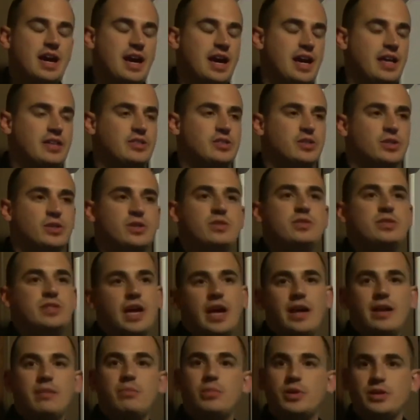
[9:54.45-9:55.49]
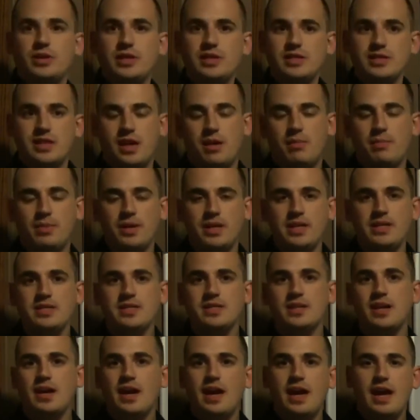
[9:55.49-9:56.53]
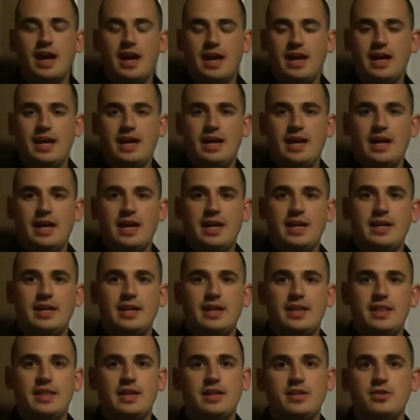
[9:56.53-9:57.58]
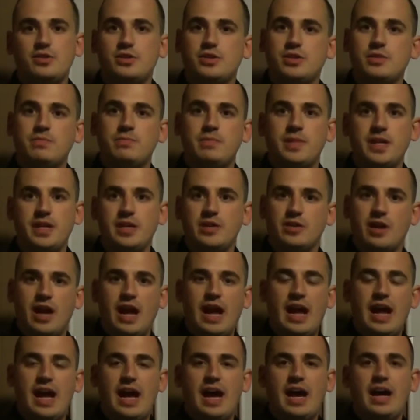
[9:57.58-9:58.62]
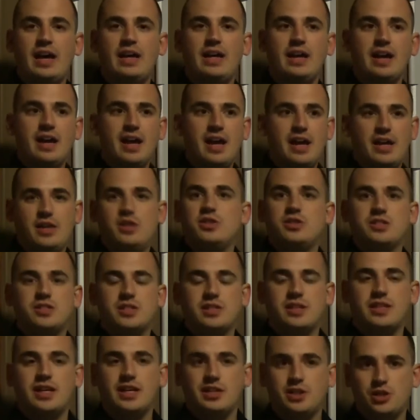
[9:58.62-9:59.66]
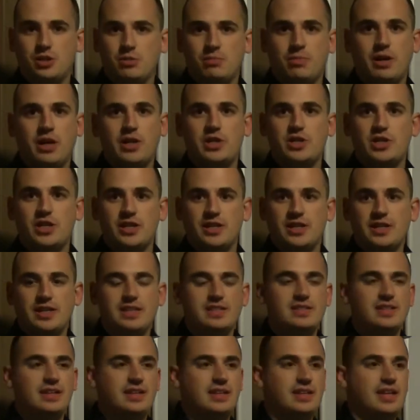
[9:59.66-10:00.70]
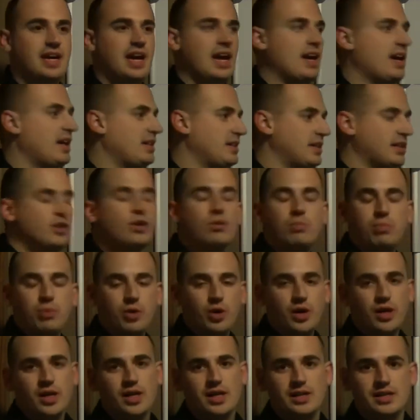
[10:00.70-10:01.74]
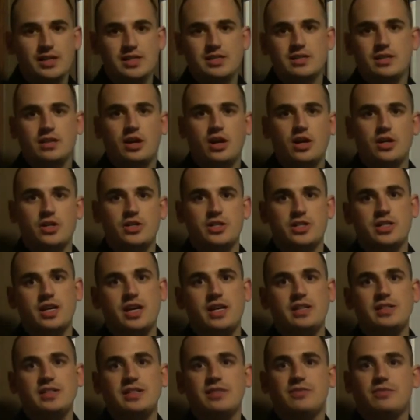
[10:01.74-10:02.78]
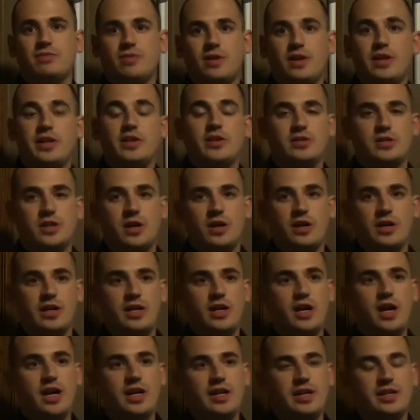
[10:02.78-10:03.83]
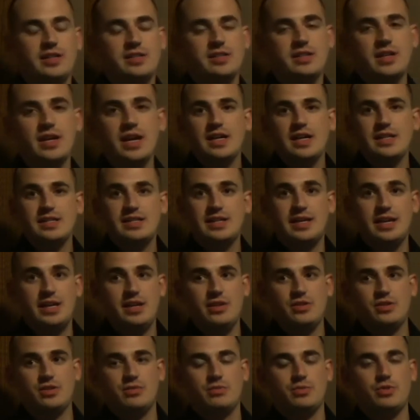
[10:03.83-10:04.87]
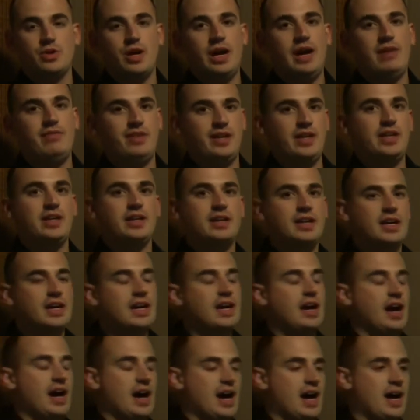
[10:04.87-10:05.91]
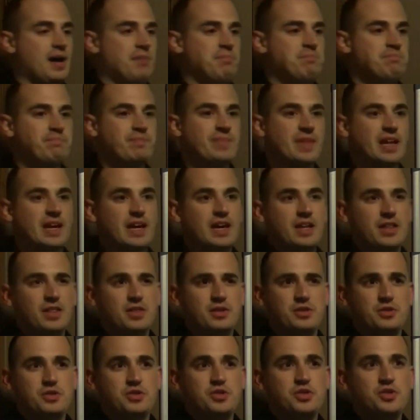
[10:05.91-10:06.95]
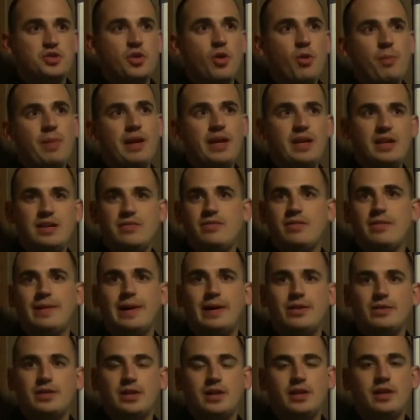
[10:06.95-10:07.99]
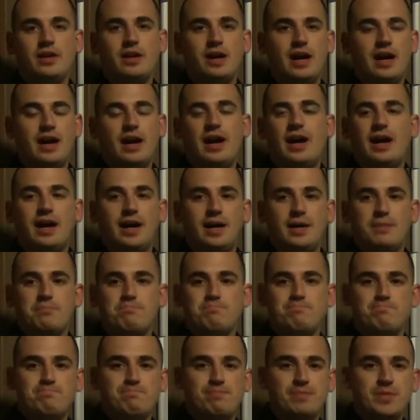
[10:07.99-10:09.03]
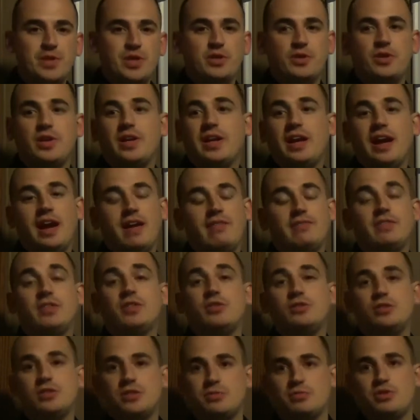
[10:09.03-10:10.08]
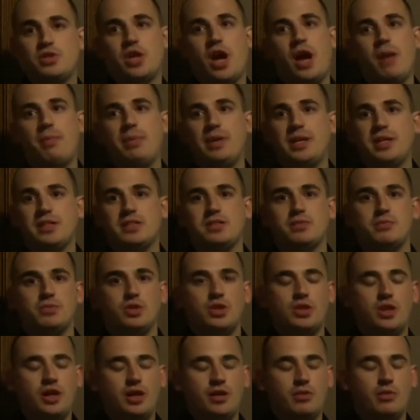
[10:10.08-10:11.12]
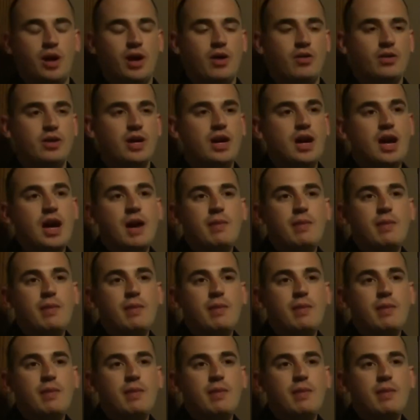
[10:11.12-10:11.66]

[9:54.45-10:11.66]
And so you sign up with these companies, and then you submit your ad, you select your budget and things like that, and then they'll put it on these large sites in front of your target audience to get you some traffic. There's so many of them out there. You're going to have to do some shopping and some looking around.